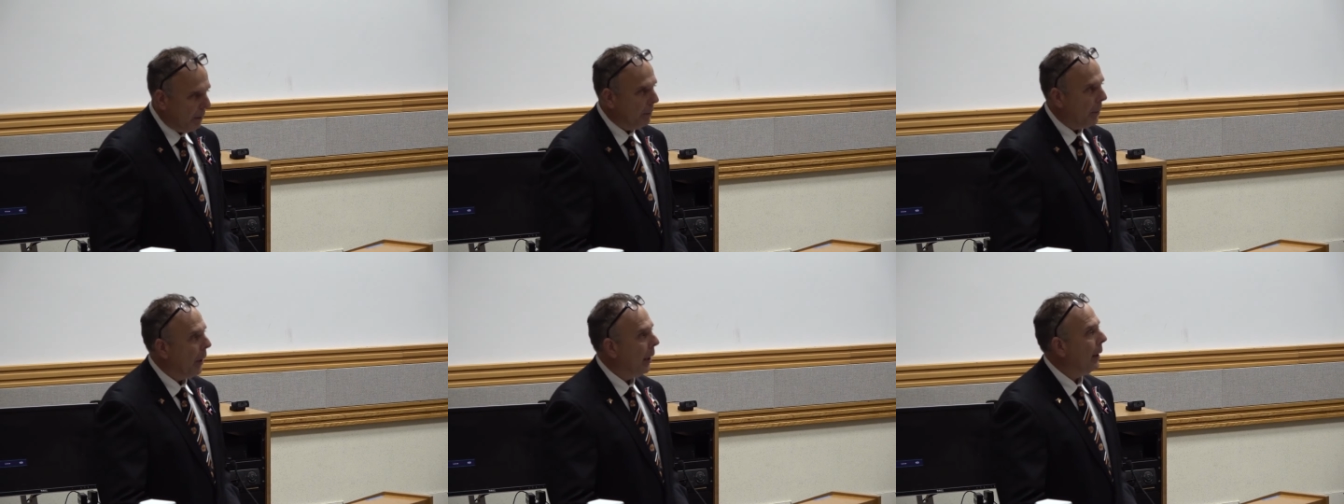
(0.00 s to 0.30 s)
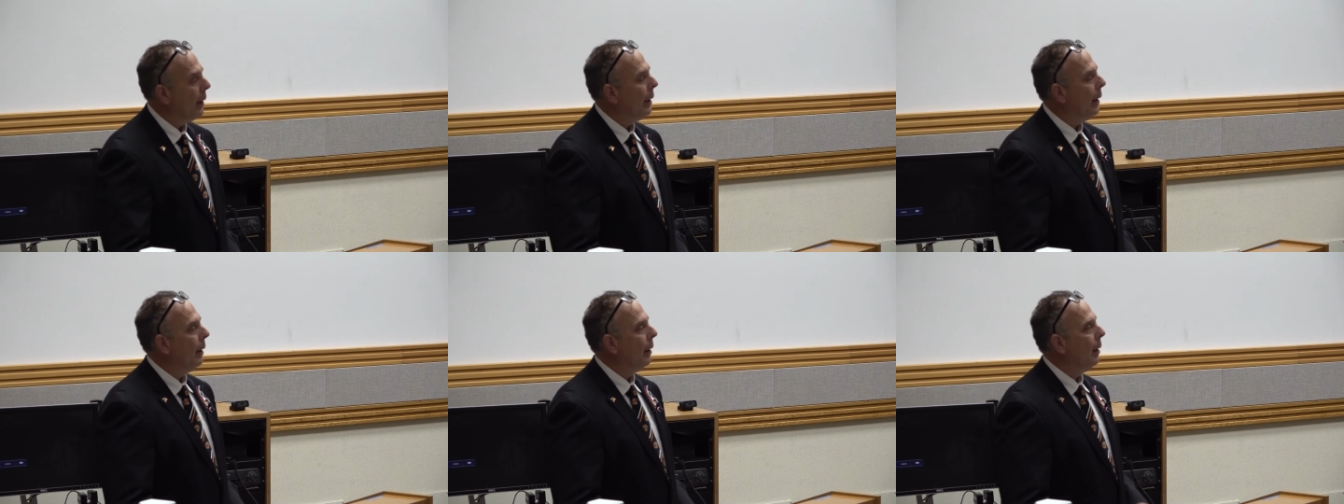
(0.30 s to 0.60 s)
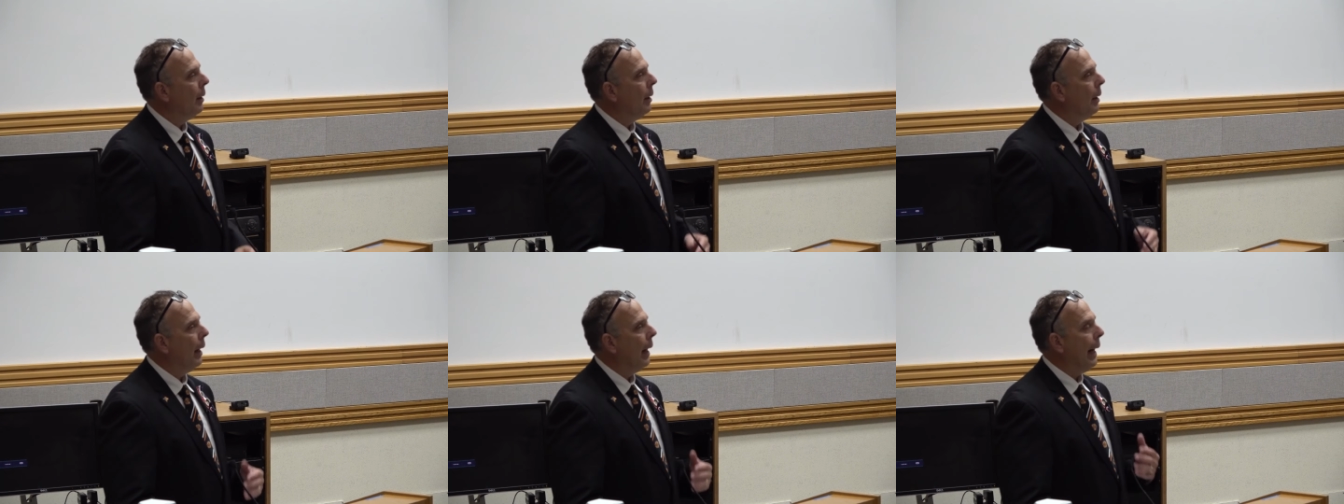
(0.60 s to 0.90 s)
But
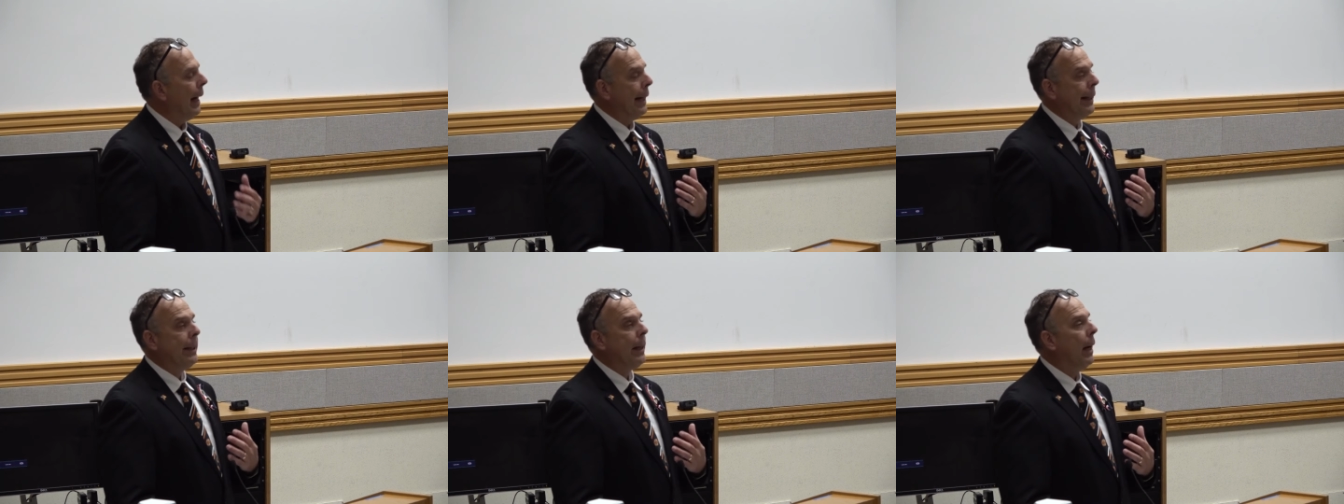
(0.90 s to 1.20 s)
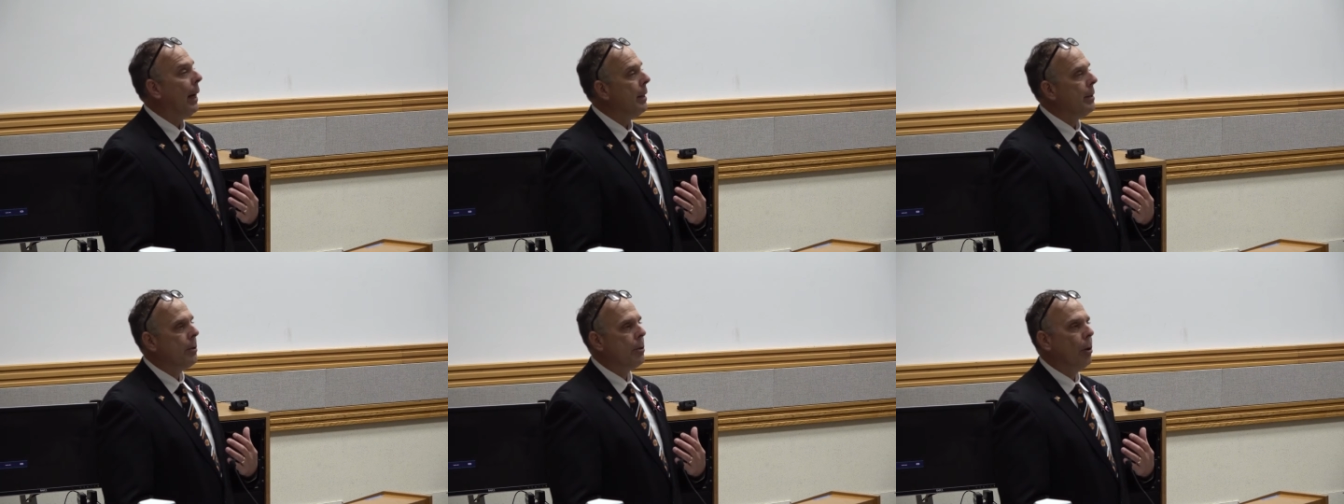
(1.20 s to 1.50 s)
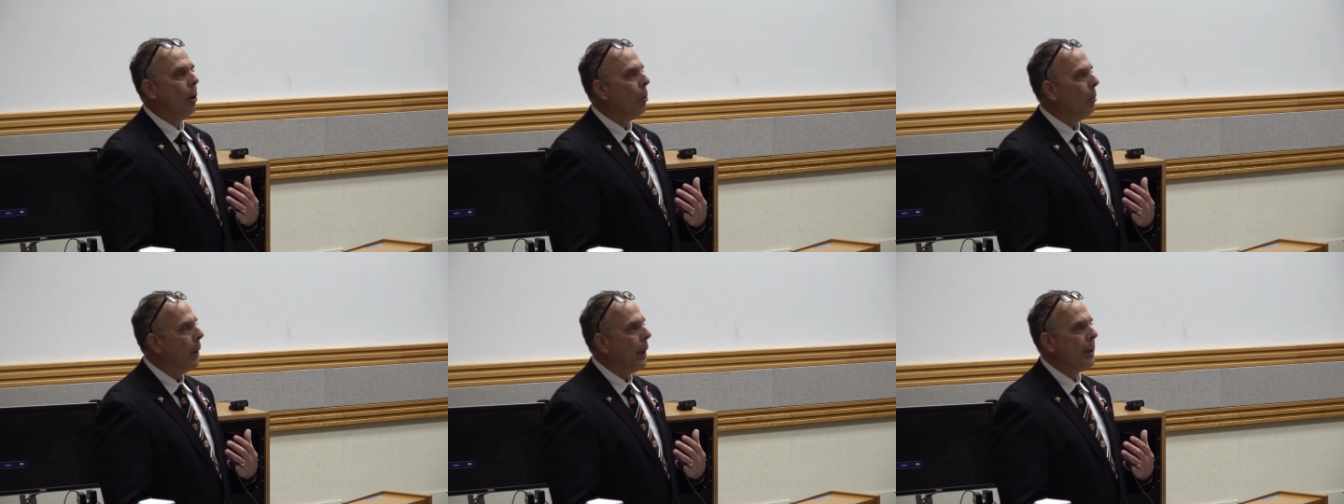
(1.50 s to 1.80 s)
I got
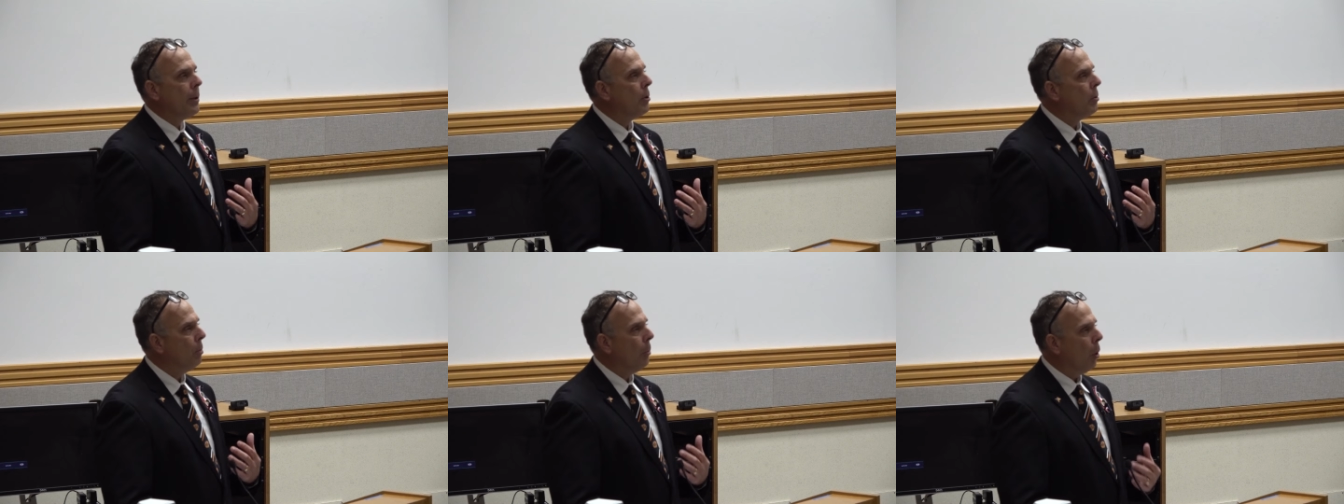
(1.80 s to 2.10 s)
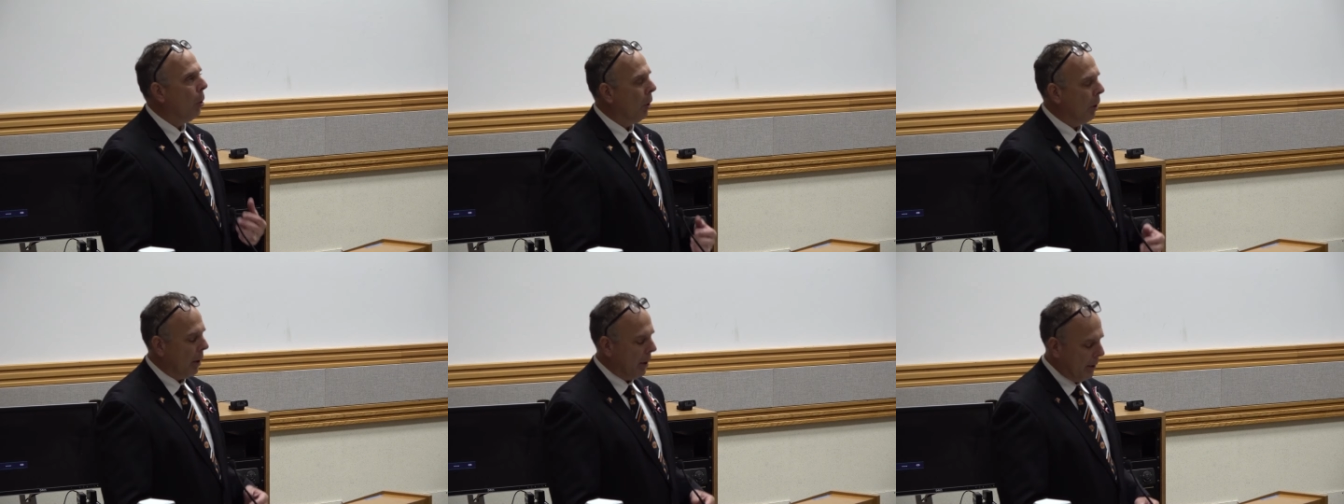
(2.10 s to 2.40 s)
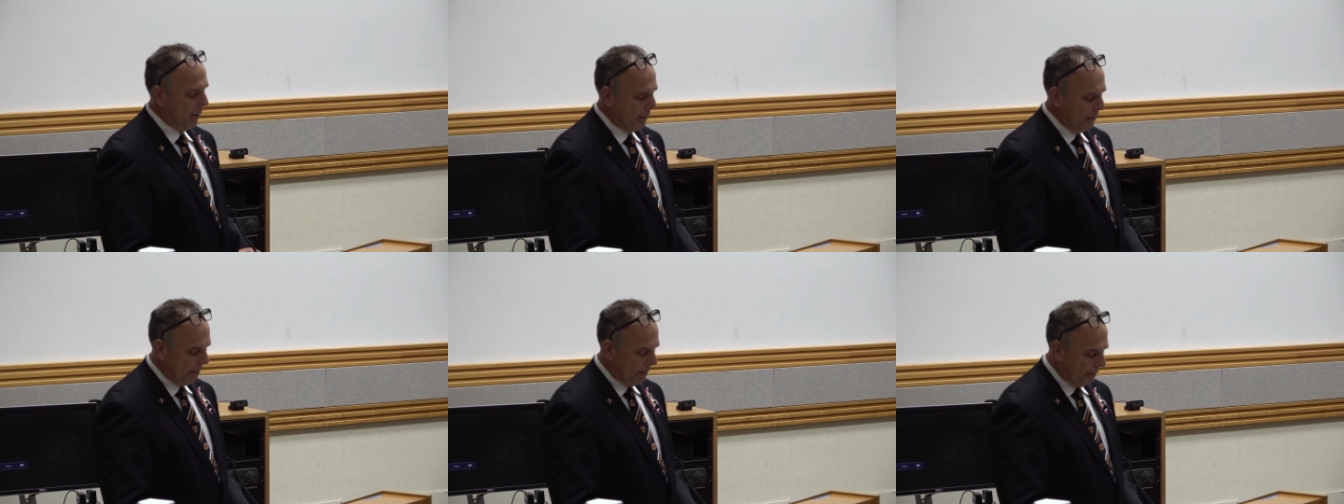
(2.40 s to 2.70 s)
so much
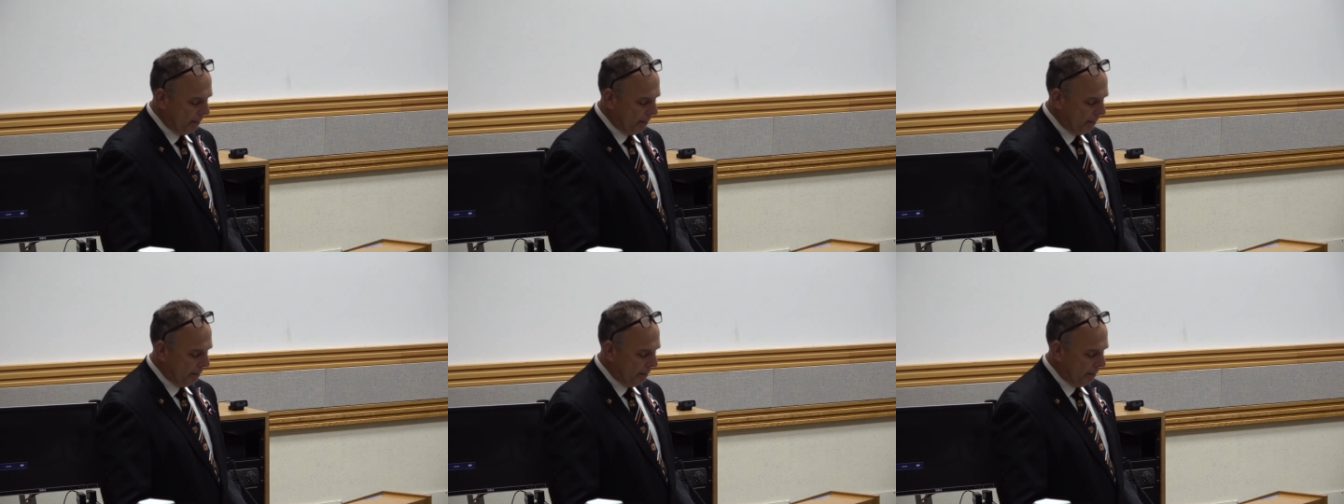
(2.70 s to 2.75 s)
more.